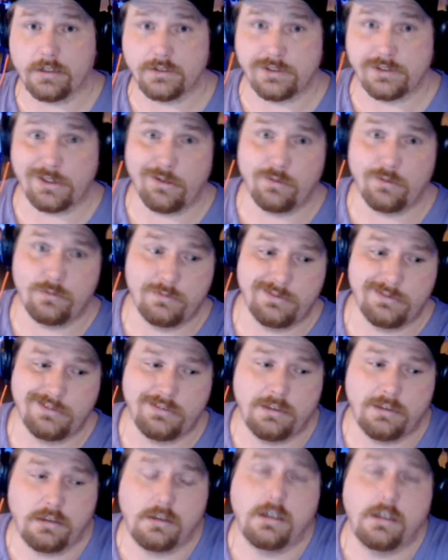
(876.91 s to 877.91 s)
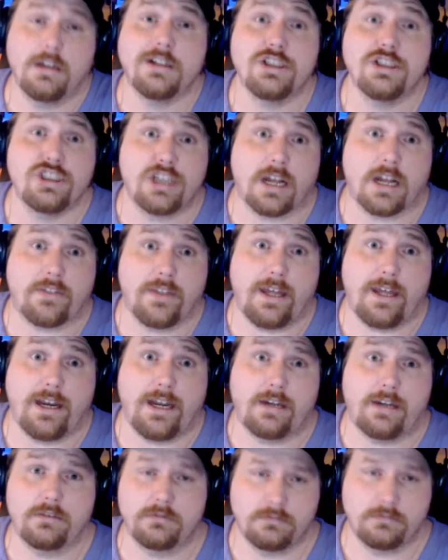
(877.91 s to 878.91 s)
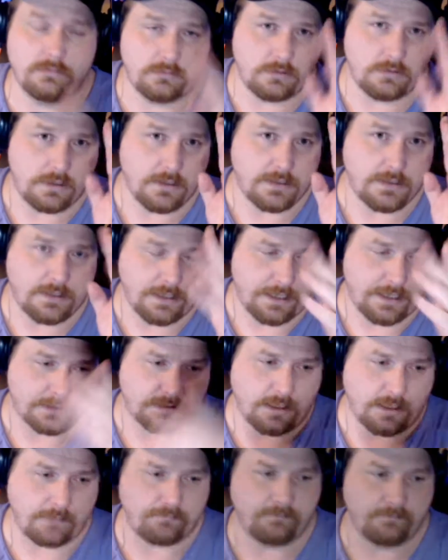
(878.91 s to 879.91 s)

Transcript: so check that out. See you next time.